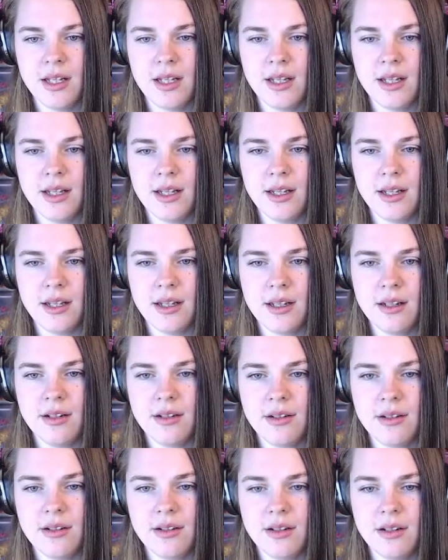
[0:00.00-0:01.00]

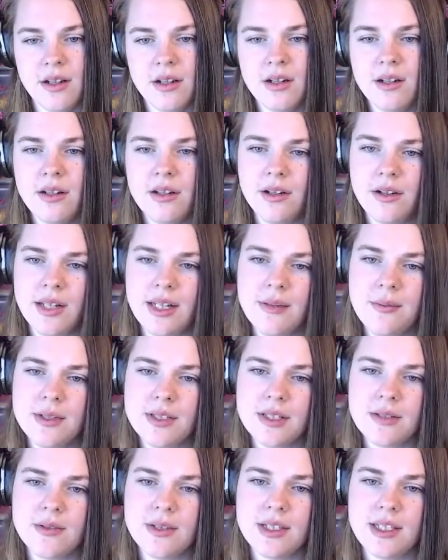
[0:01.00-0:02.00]
And, oh no, that
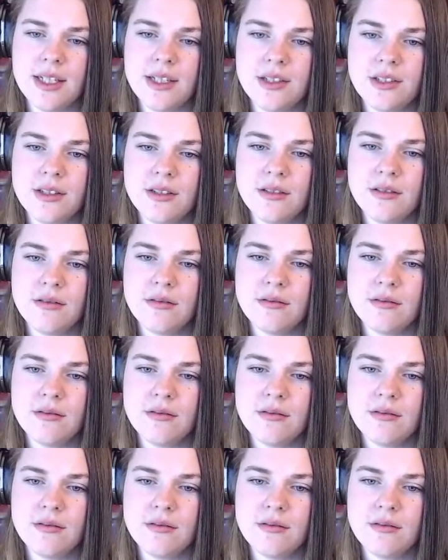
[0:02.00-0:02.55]
was the rotation.